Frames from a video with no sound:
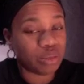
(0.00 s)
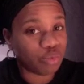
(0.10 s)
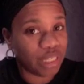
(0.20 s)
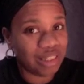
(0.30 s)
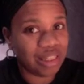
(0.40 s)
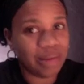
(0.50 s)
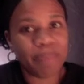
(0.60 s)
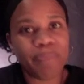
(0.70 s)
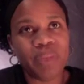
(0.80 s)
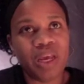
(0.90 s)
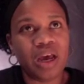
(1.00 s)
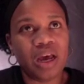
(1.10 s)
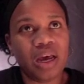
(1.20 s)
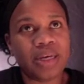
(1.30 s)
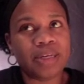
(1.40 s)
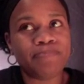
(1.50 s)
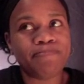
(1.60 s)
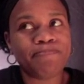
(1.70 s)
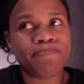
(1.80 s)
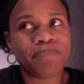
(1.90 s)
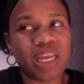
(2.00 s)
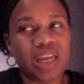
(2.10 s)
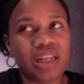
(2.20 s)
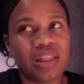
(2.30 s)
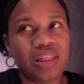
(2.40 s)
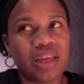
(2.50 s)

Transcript: read them. Anything